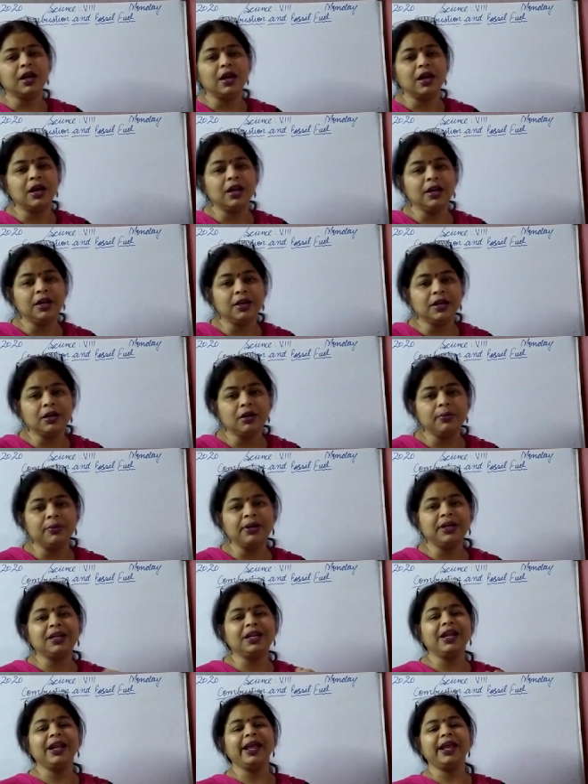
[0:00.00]
a little
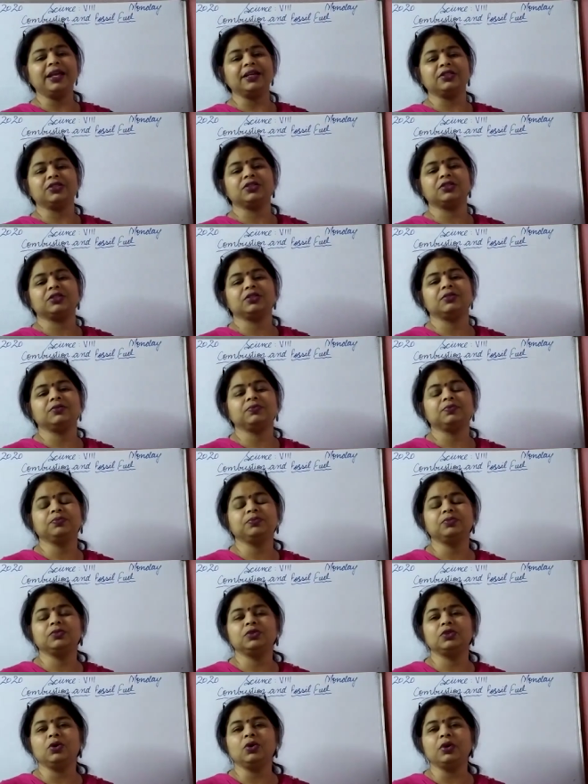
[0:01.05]
bit late.
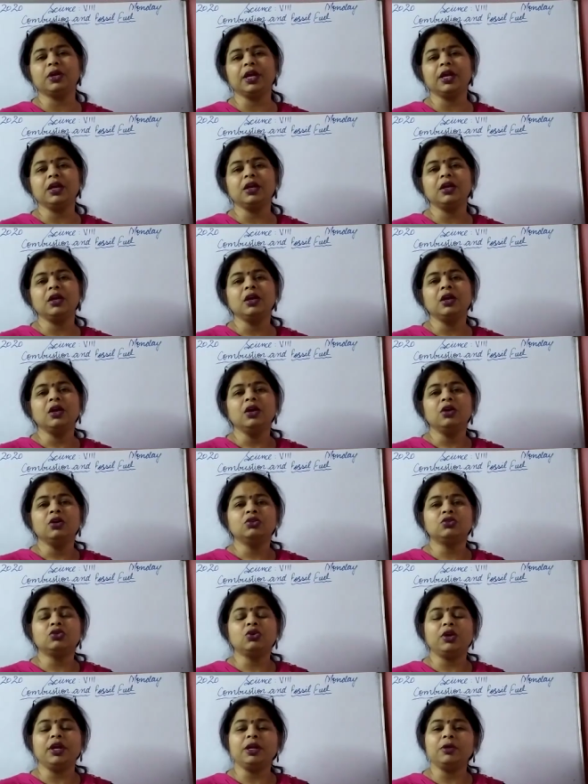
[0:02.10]
Okay,
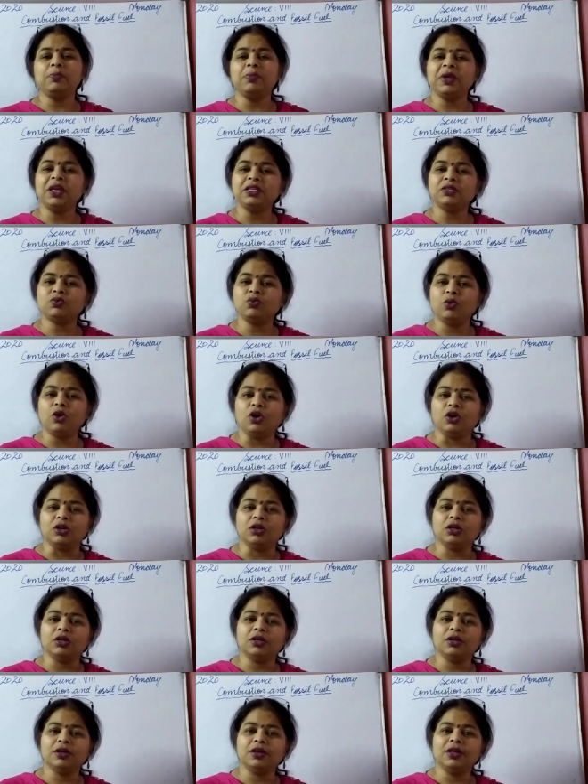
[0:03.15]
so it means what?
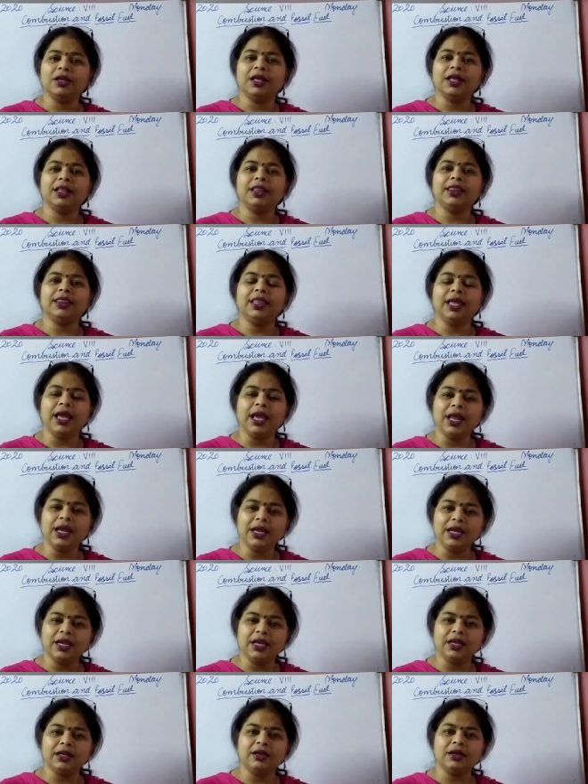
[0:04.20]
They
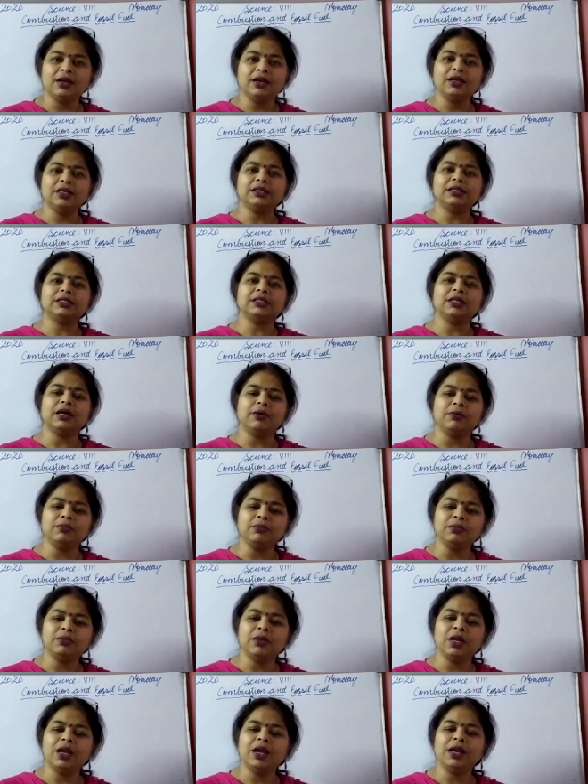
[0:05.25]
need some